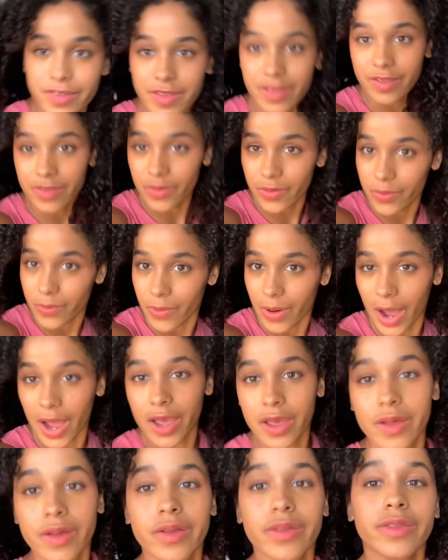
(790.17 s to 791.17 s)
a little
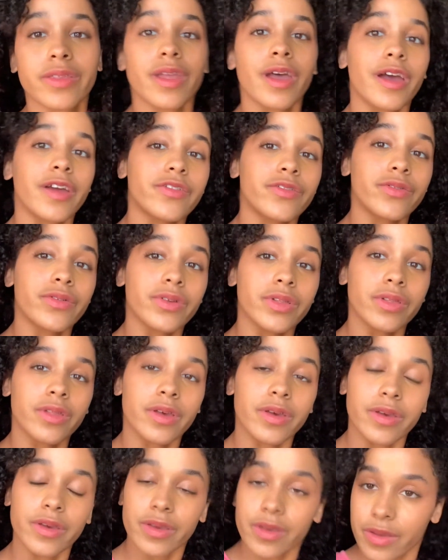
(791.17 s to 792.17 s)
wild, natural
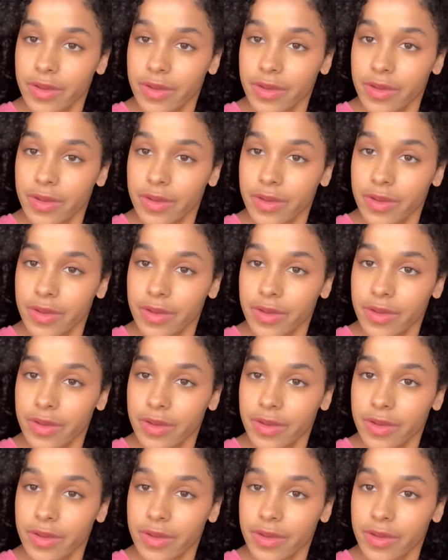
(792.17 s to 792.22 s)
look.